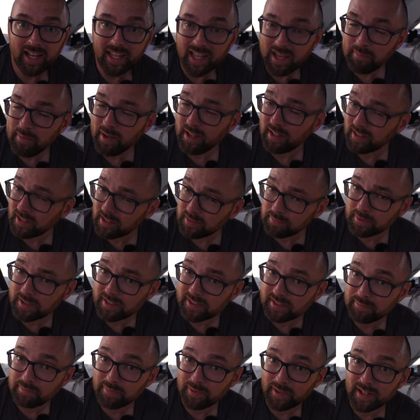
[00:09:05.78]
I am a little bit
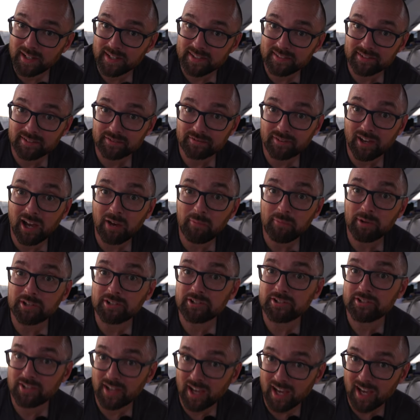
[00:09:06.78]
surprised of how
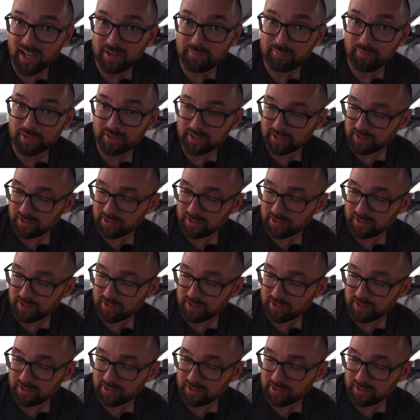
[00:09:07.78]
much time went